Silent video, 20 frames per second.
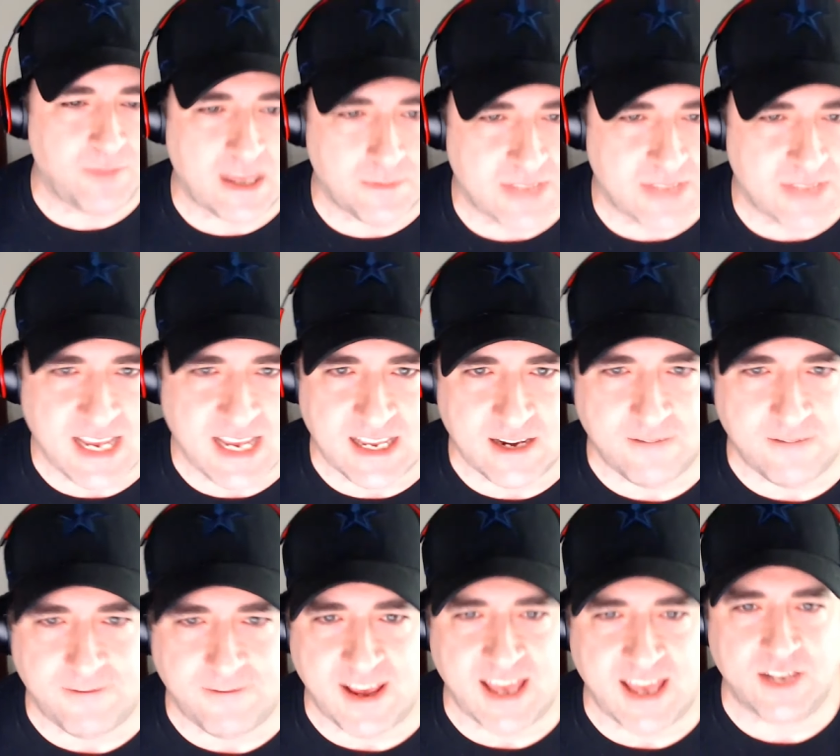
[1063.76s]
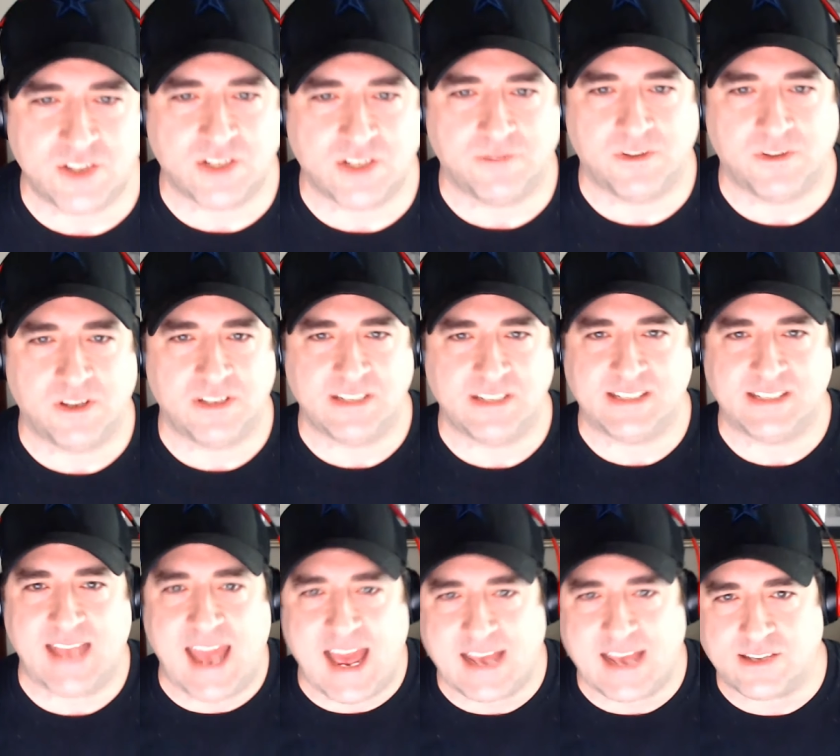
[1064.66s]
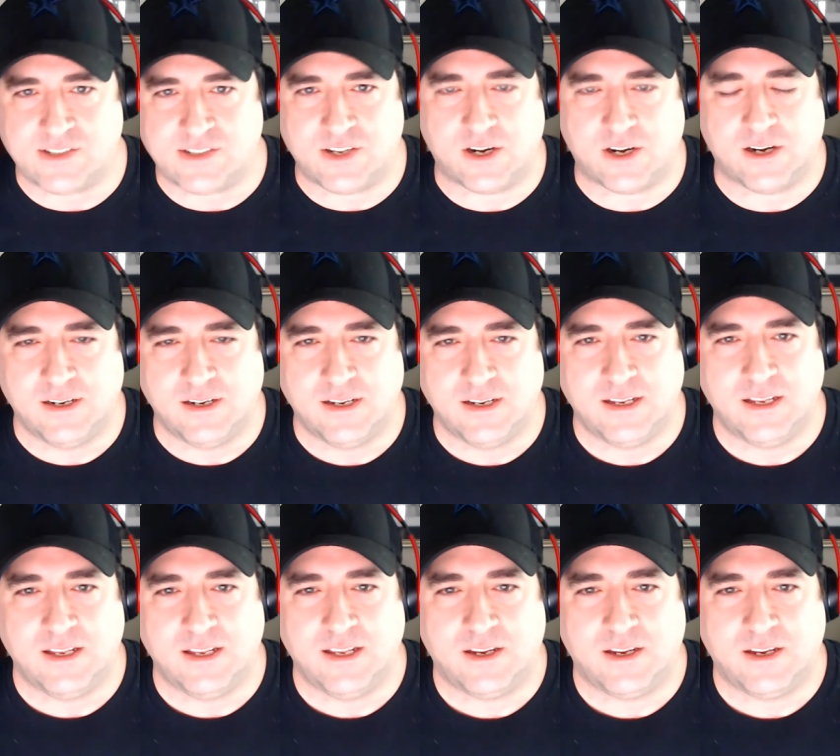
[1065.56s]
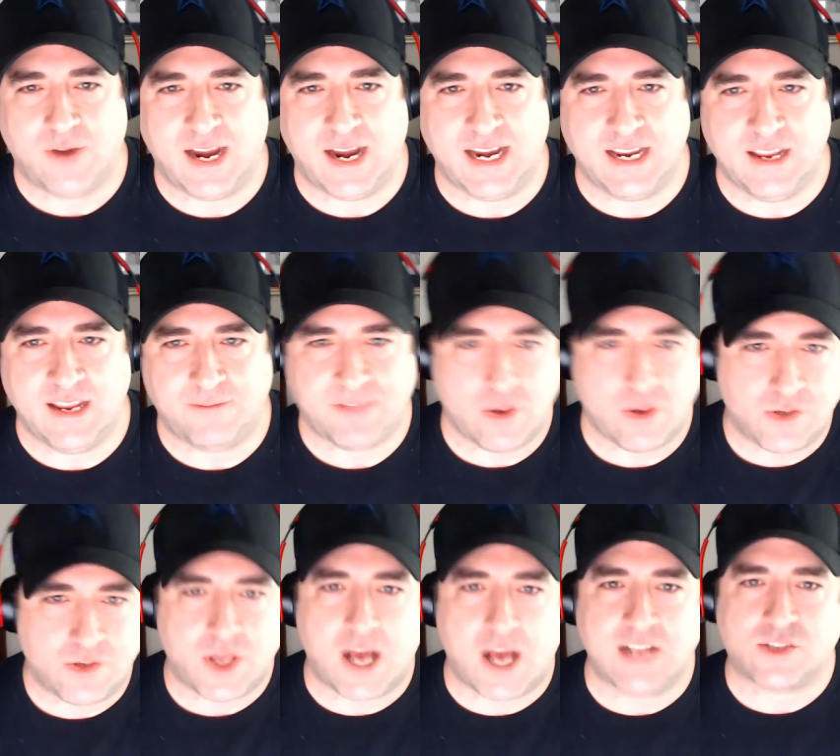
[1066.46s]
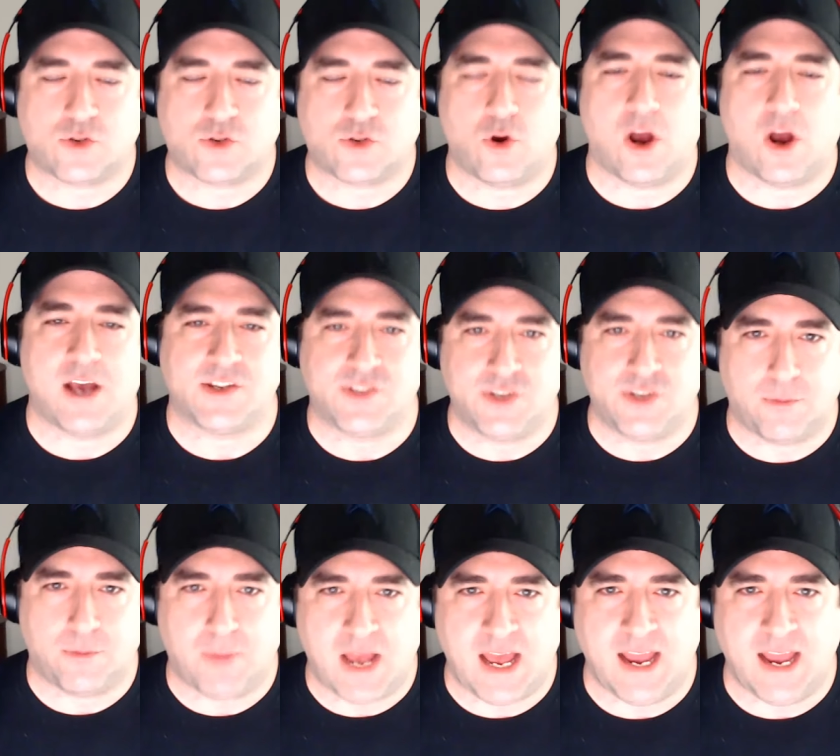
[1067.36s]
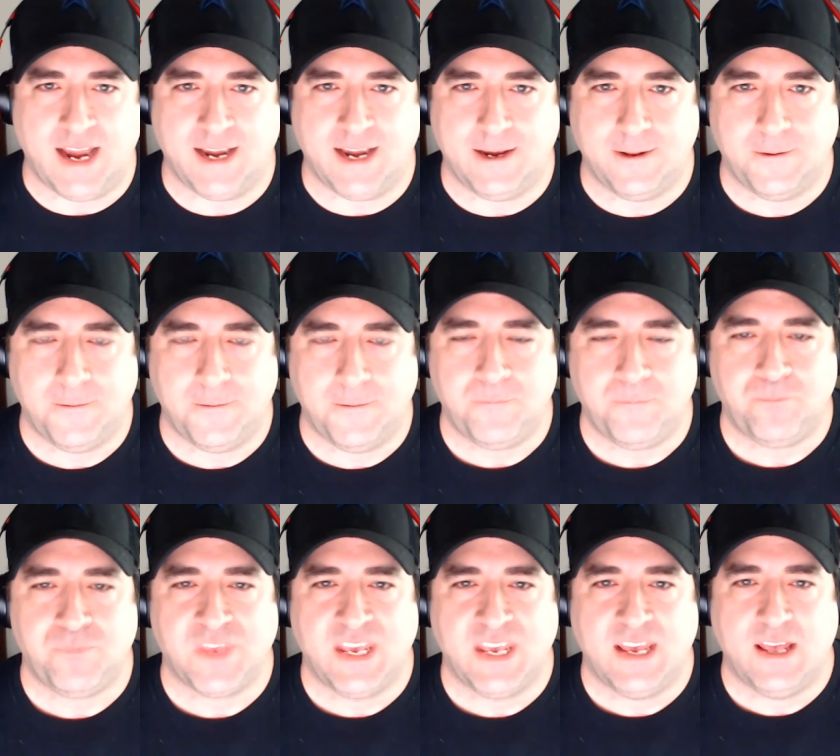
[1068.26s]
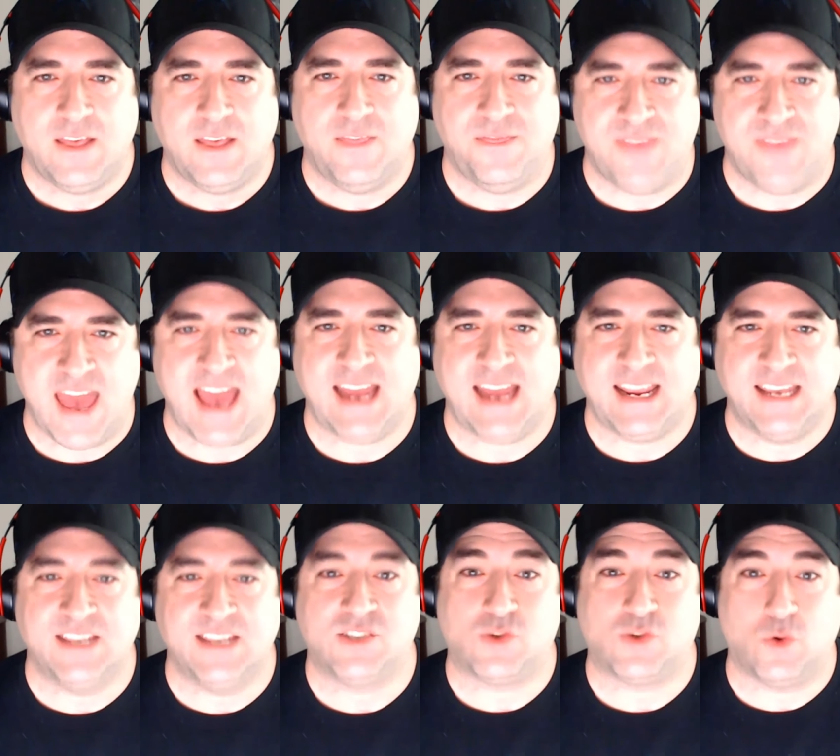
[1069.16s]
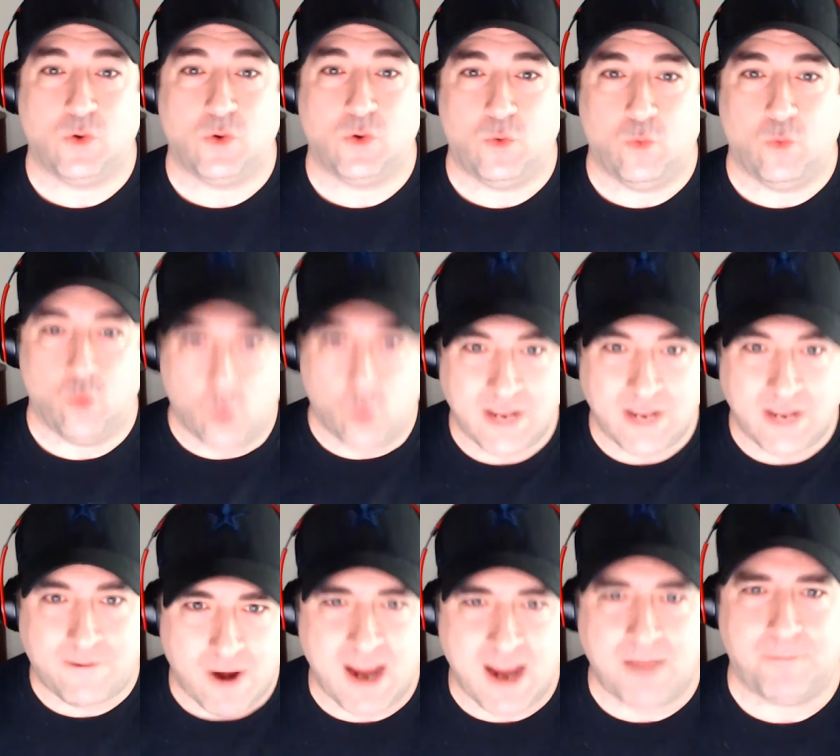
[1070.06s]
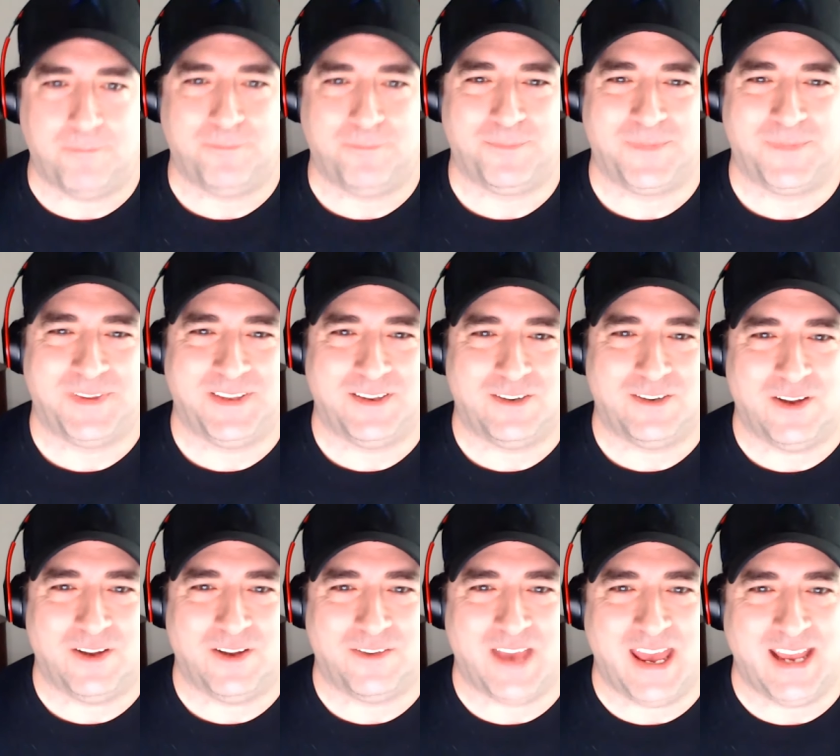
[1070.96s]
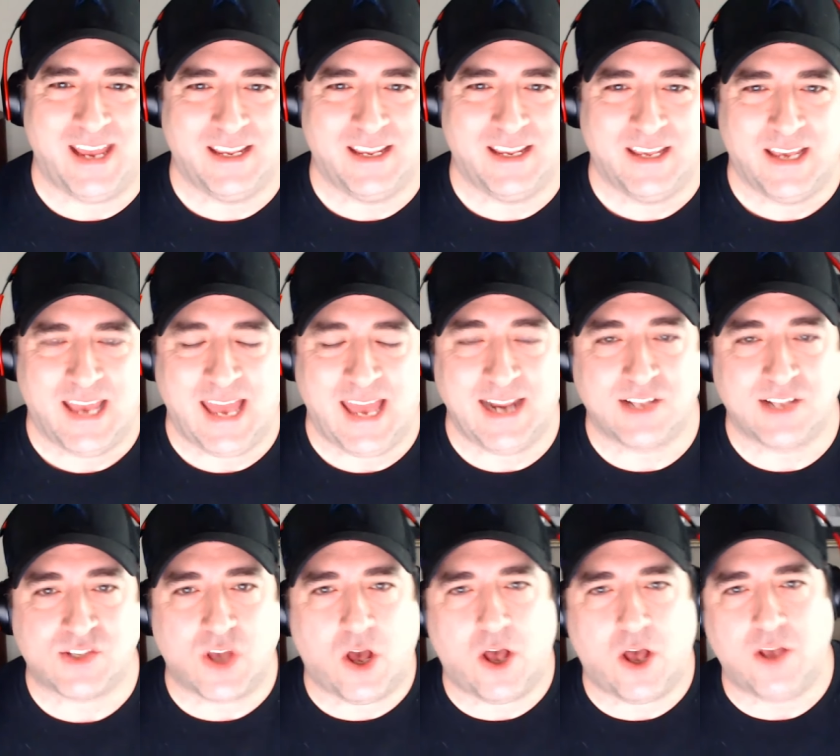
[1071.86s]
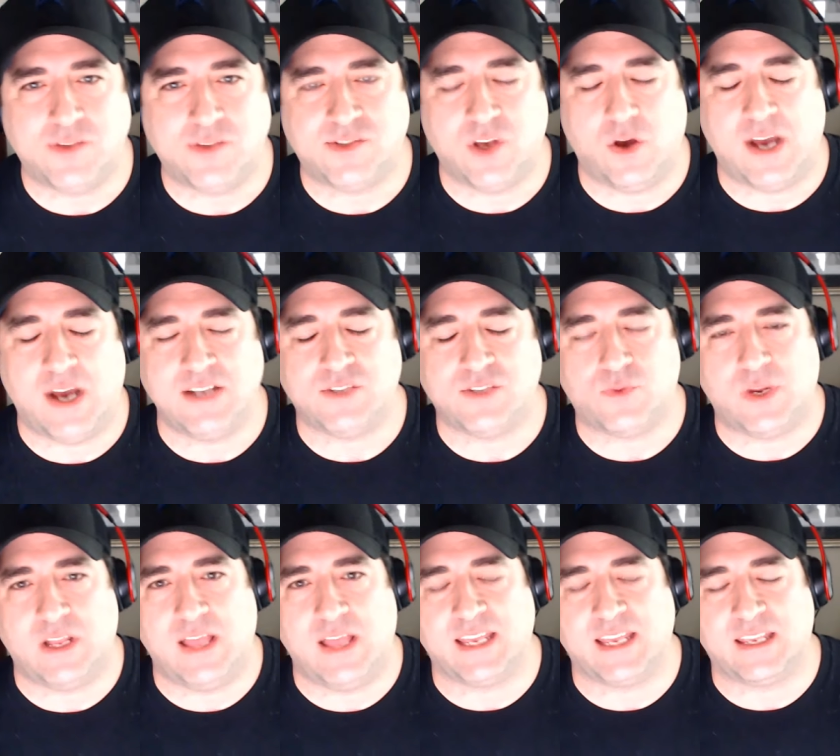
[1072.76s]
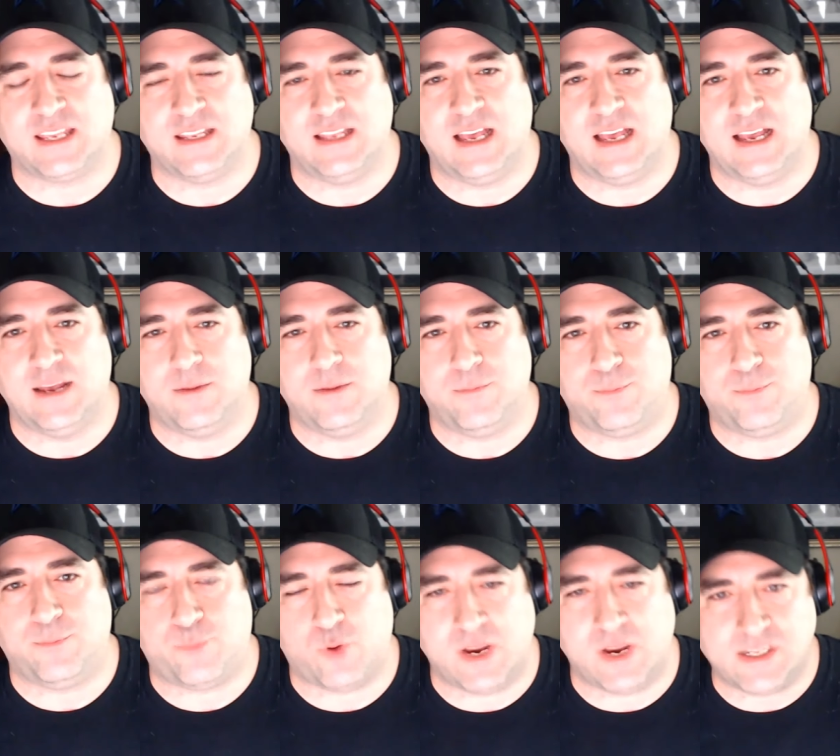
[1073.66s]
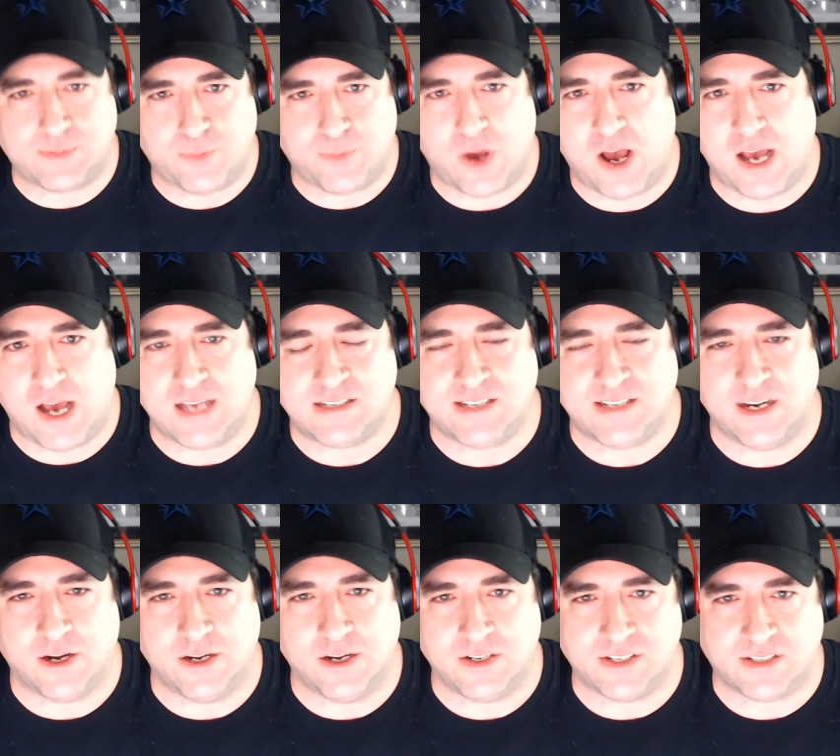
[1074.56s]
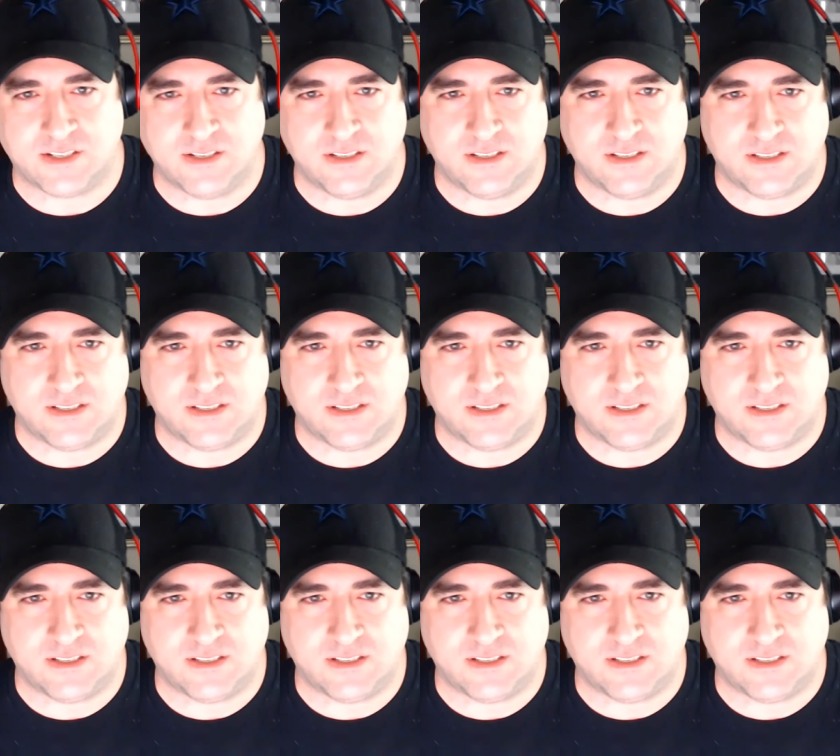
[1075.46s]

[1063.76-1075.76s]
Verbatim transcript: Seem like I'm taking advantage of a disaster, right? If those thoughts crossed your mind, that is weak frame, okay? And it's also, I just want to like uh, press pause here and just